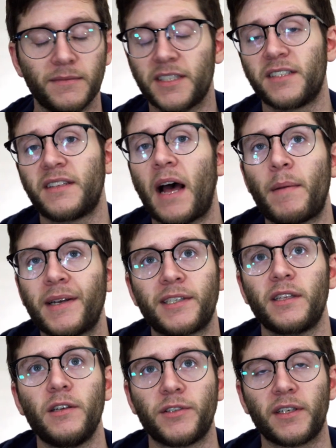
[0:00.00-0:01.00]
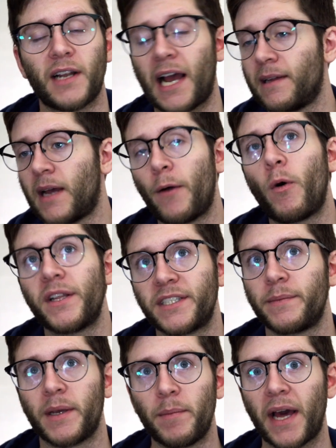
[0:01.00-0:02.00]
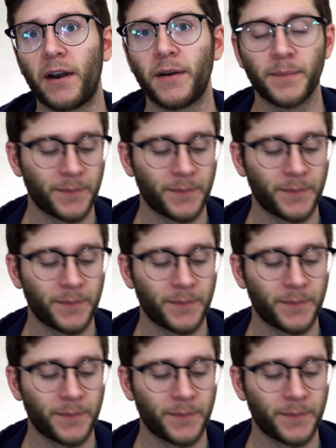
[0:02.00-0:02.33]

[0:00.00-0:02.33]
my solution. I want something better.